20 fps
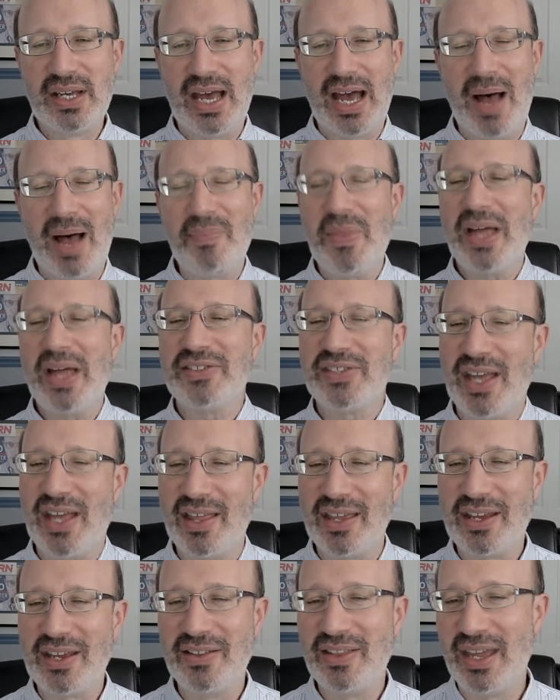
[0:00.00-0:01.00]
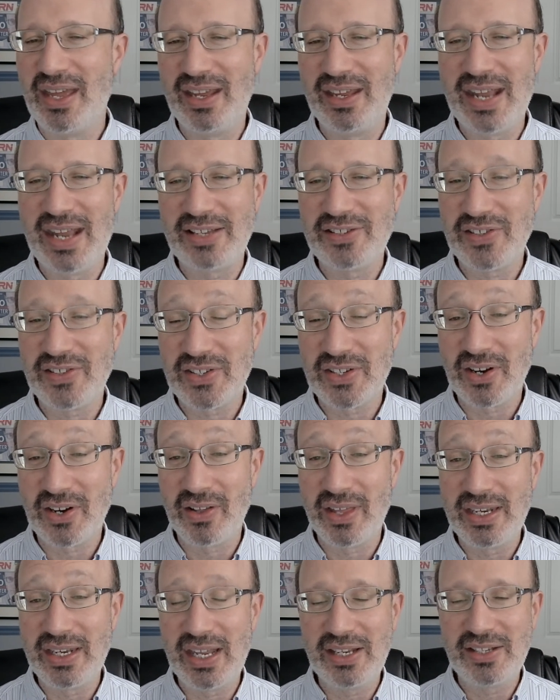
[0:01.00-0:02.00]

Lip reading: I'm not telling you that you necessarily need